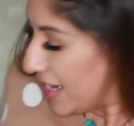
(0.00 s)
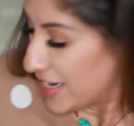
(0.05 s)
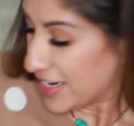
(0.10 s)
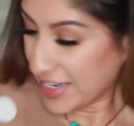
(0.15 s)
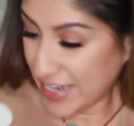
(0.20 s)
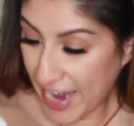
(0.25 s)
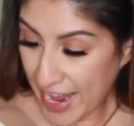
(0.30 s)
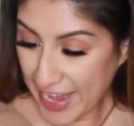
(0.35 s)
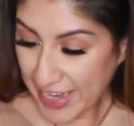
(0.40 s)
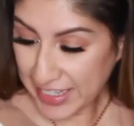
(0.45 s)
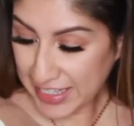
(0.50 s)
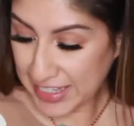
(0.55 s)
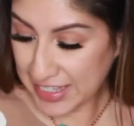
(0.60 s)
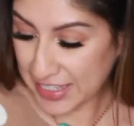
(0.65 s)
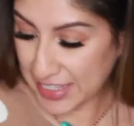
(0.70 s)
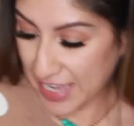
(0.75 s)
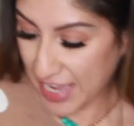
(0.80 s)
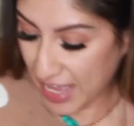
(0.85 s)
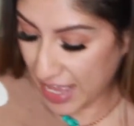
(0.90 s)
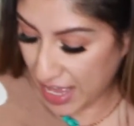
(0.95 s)

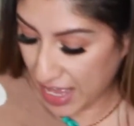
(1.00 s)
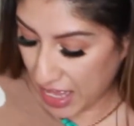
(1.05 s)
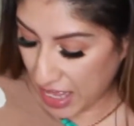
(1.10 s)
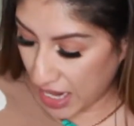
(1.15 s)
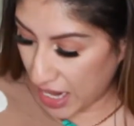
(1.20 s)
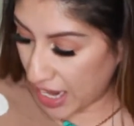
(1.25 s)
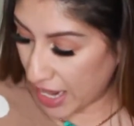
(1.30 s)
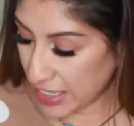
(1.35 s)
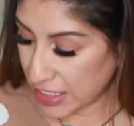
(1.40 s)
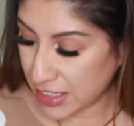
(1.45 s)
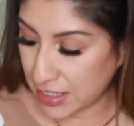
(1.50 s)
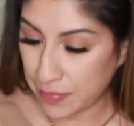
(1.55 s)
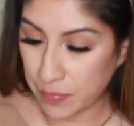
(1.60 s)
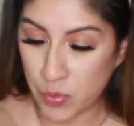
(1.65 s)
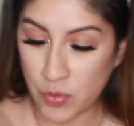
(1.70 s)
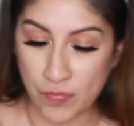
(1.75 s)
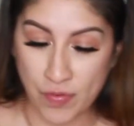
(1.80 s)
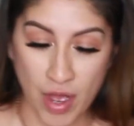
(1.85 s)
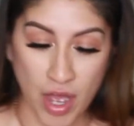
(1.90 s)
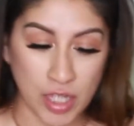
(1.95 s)
Next, let's
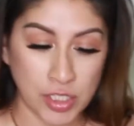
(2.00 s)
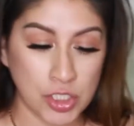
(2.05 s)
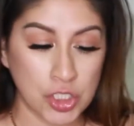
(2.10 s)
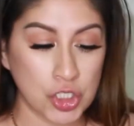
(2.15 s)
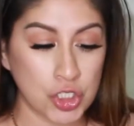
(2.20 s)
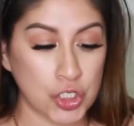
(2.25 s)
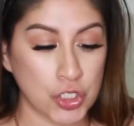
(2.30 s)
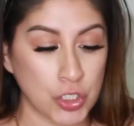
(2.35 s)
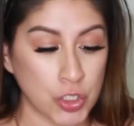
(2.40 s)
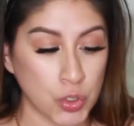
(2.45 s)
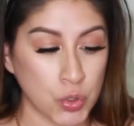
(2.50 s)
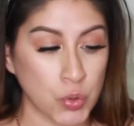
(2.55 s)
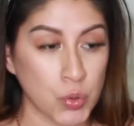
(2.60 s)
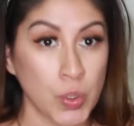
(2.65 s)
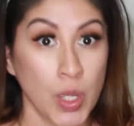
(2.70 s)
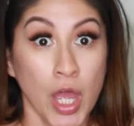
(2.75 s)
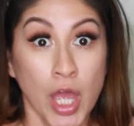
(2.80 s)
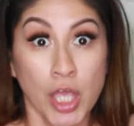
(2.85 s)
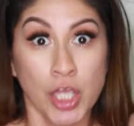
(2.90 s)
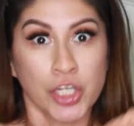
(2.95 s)
move on
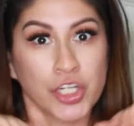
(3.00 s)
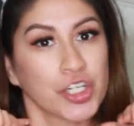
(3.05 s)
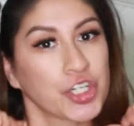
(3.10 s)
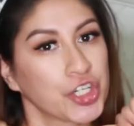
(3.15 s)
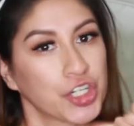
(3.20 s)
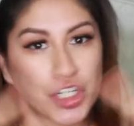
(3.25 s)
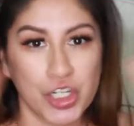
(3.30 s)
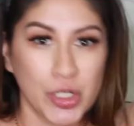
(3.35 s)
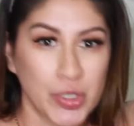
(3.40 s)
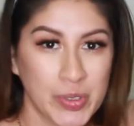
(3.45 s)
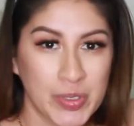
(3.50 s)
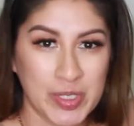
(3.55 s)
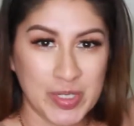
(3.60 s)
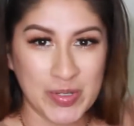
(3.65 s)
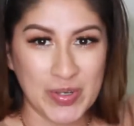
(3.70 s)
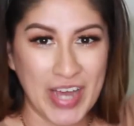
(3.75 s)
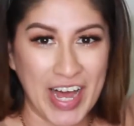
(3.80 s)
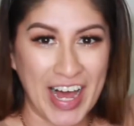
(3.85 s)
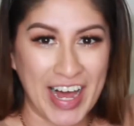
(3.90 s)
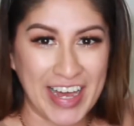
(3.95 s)
to shoes,
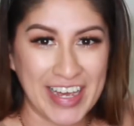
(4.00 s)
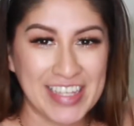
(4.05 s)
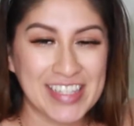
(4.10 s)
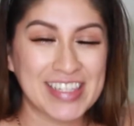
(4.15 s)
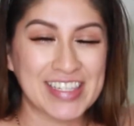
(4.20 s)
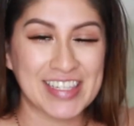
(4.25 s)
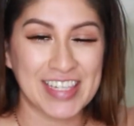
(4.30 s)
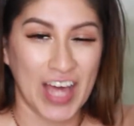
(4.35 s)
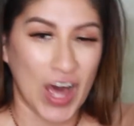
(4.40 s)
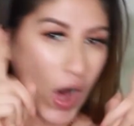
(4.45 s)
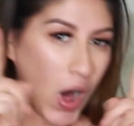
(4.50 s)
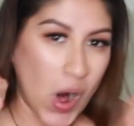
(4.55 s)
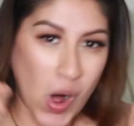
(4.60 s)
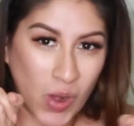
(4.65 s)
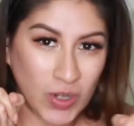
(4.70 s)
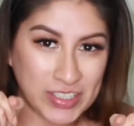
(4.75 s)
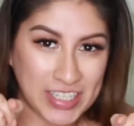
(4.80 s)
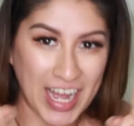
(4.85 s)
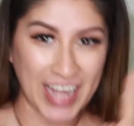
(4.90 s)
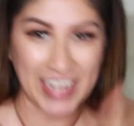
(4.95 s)
you guys. Hold